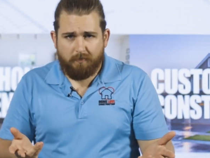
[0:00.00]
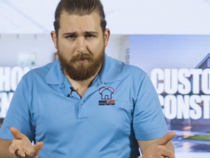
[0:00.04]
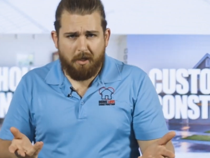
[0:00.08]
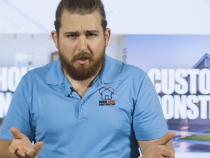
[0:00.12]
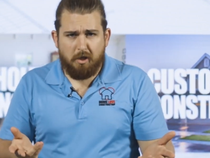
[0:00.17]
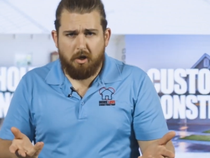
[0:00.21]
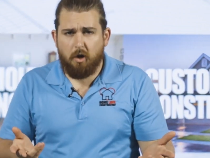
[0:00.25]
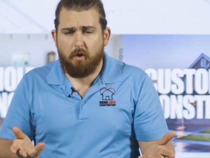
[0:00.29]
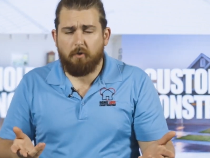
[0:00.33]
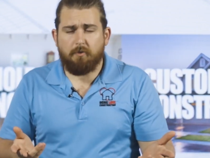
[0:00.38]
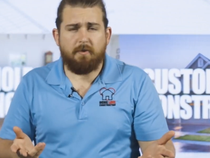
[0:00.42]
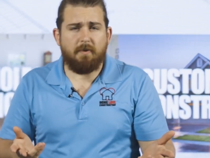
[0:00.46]

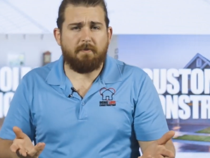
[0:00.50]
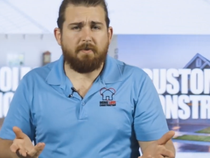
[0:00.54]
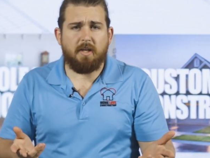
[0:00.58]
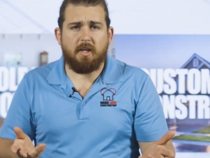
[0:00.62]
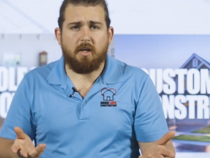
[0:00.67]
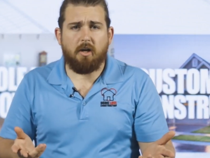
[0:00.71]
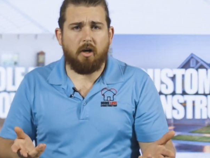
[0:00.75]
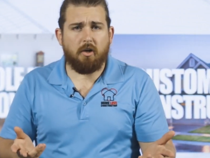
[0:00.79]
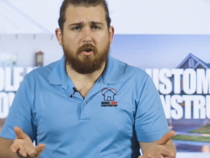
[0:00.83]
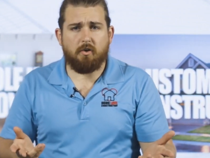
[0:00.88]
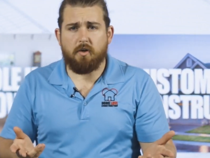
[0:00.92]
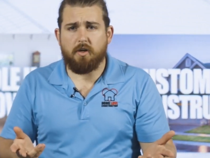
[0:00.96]

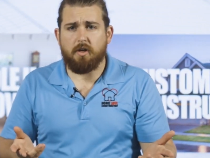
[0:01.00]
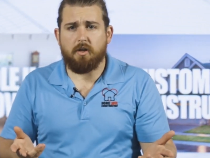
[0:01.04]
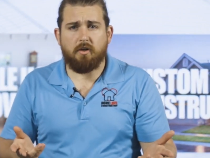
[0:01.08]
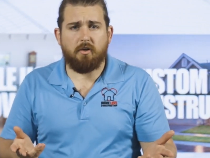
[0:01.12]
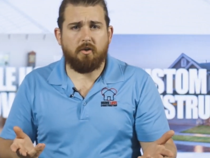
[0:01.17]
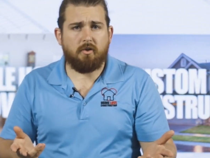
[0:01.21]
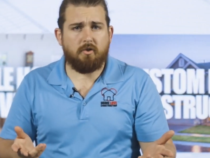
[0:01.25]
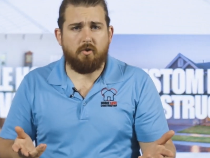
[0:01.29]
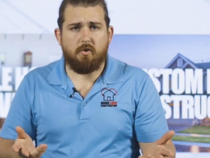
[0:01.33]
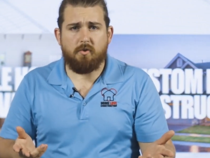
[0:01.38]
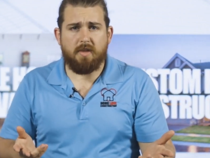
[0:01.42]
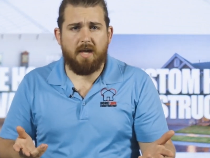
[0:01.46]
$1,500,
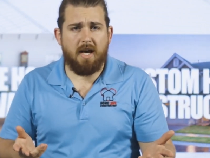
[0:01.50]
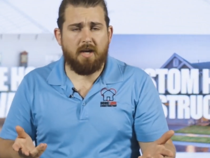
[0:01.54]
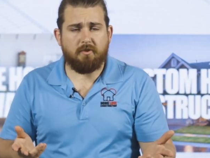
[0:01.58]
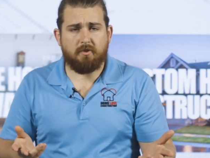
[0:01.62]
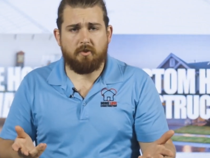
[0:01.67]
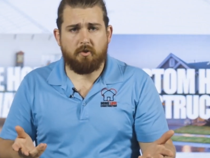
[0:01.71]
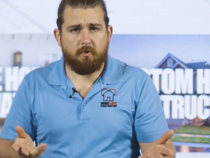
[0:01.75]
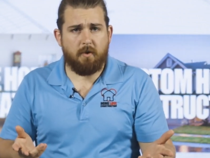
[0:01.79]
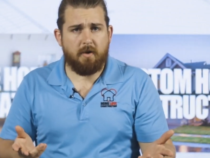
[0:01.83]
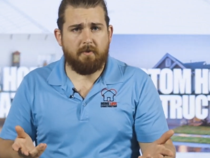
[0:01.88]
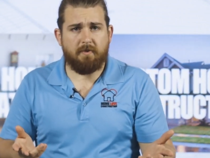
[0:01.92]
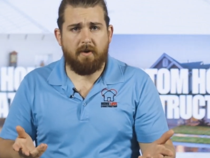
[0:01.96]

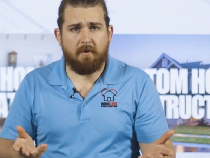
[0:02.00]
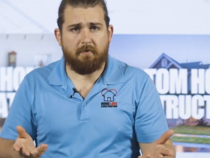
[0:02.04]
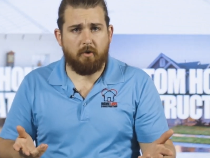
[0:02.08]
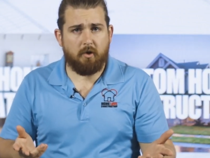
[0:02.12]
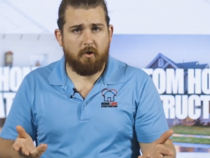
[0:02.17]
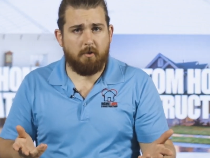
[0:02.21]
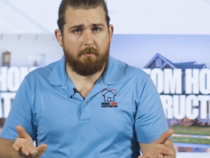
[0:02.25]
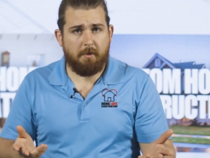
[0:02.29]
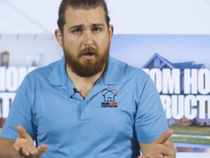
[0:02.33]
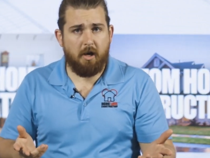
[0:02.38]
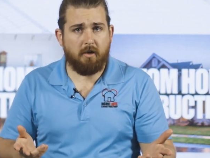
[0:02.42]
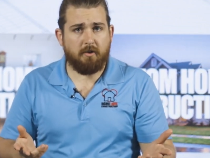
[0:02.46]
$2,000,
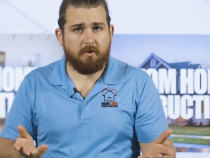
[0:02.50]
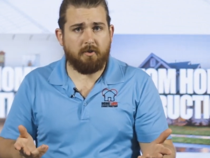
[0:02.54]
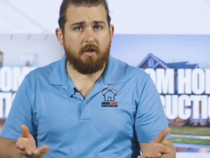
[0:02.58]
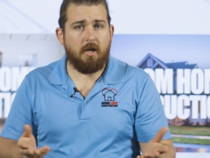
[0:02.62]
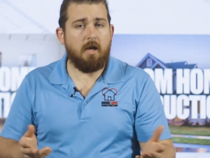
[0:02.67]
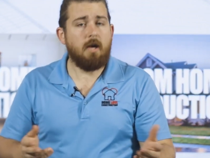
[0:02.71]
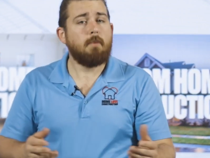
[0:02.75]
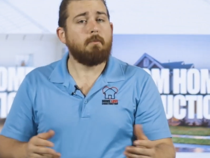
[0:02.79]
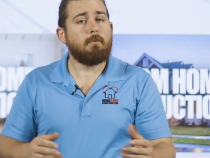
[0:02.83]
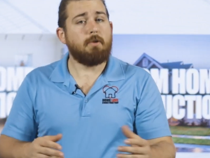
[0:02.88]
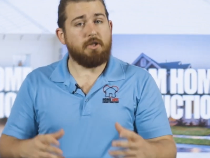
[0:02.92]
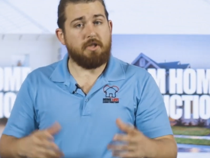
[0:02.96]
$2,500,
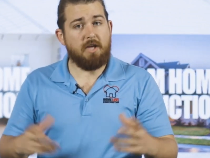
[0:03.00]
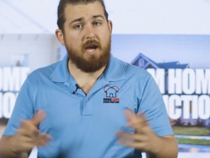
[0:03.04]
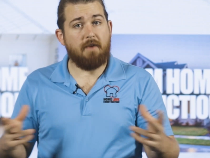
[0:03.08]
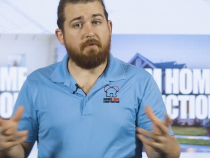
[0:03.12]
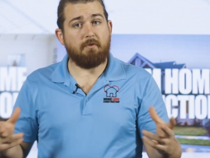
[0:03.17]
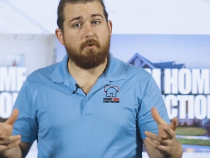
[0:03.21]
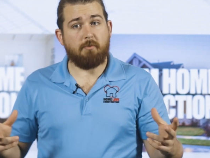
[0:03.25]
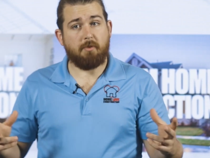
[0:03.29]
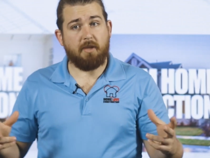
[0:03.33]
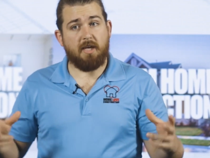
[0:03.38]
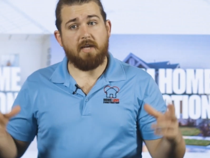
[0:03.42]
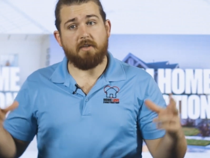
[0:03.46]
but you have
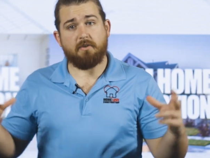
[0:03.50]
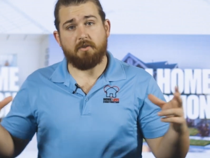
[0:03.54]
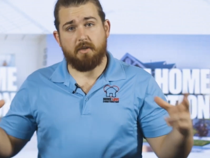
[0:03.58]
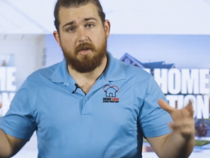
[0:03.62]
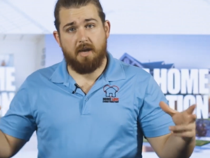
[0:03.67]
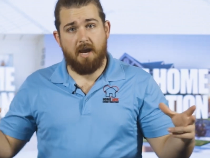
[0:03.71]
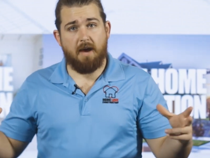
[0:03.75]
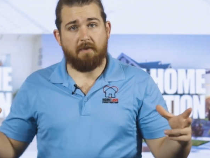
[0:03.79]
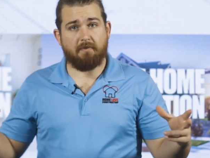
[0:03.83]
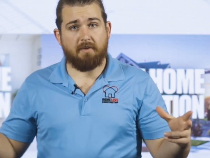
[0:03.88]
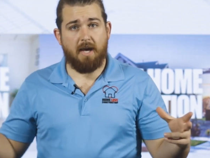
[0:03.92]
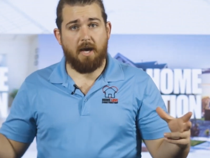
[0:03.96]
your plans and
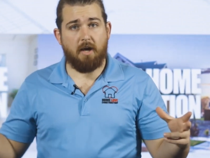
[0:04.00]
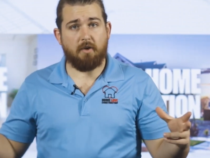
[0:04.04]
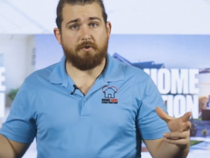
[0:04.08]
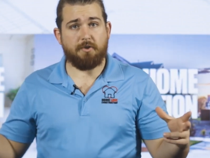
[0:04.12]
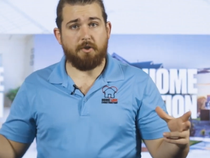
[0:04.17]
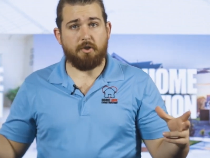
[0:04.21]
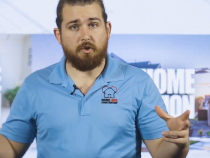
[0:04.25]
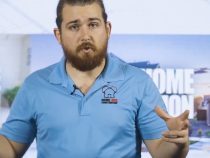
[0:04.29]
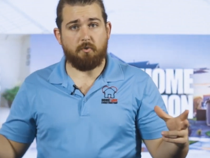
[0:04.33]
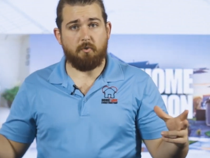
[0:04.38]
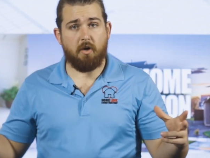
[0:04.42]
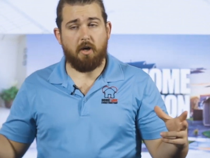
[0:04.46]
you have the house
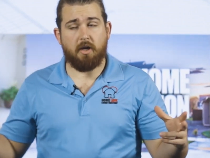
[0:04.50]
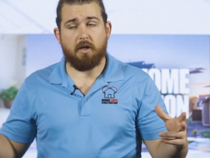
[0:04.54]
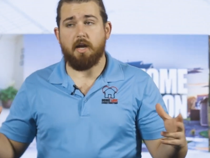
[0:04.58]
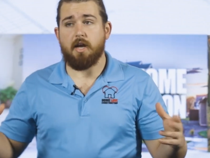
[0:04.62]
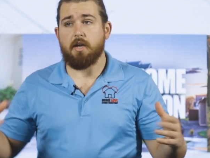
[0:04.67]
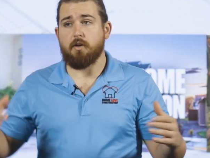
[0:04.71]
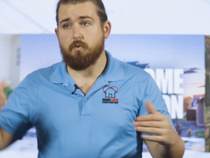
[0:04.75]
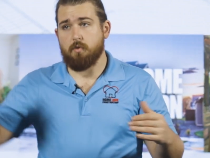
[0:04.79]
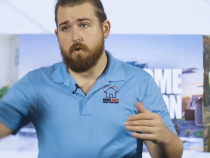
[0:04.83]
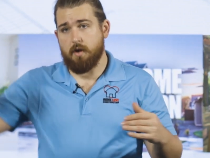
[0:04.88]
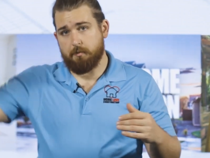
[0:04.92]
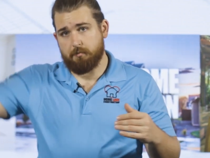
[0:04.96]
that you want,
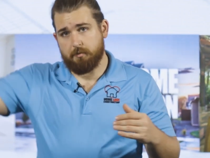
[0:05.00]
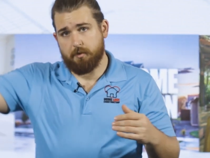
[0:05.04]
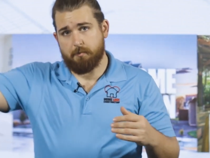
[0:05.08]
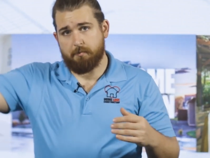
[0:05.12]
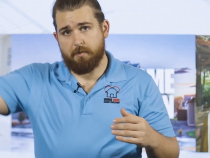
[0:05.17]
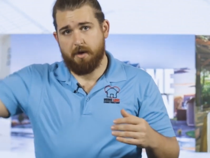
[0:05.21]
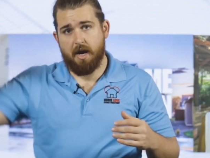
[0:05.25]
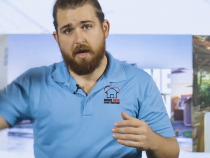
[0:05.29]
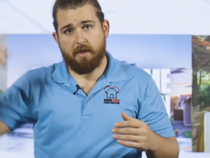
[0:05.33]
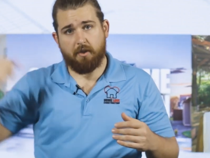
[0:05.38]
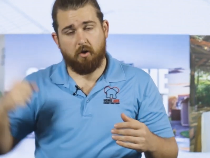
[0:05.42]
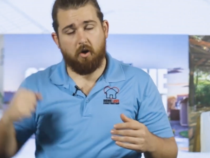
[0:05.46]
and you were able to
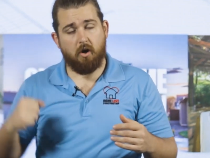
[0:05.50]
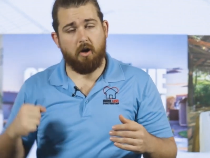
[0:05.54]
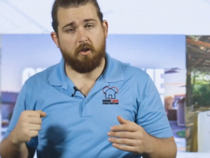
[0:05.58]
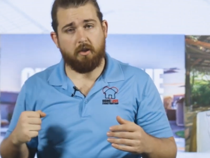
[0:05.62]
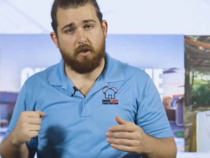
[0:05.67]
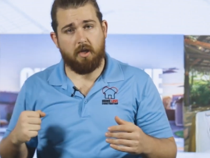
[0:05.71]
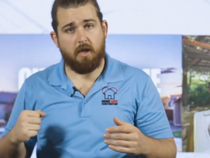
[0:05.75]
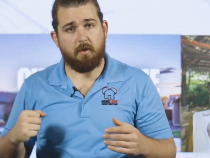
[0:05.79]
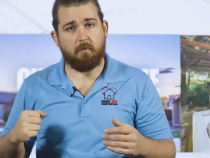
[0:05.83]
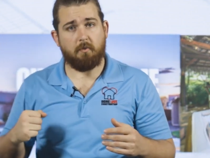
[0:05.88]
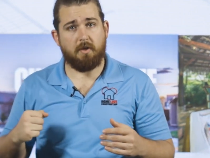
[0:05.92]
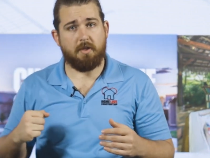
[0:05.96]
buy the
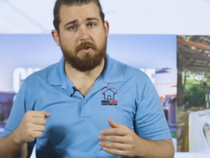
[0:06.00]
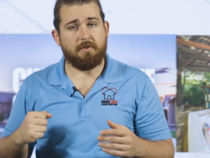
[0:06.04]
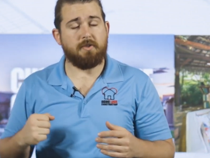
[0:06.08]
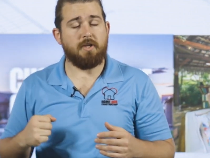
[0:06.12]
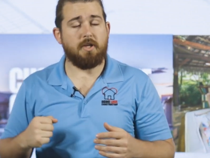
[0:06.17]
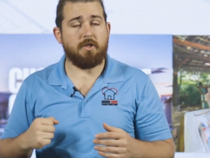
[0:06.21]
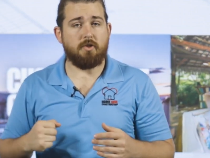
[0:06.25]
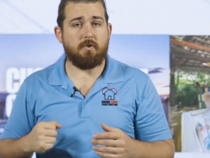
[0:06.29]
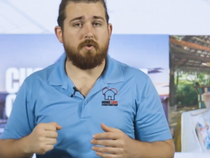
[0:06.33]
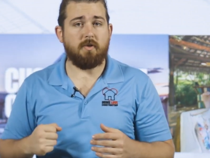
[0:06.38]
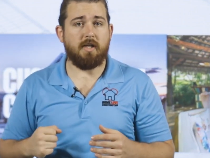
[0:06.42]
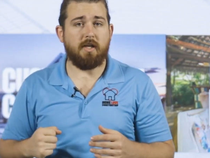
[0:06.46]
online ones
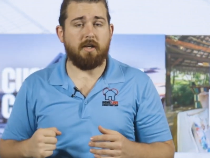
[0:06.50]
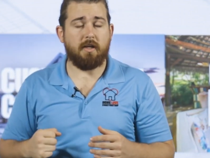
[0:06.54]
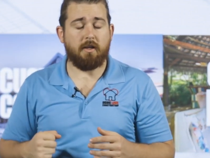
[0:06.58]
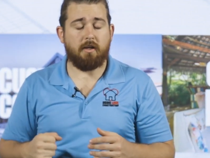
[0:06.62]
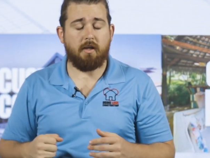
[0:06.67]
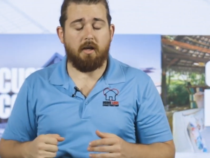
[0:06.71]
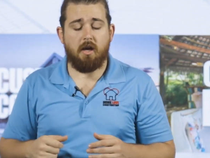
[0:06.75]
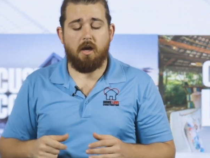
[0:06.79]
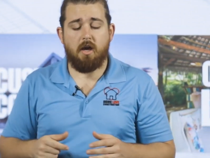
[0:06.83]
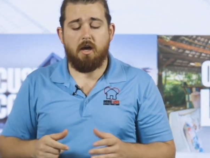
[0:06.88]
that you needed.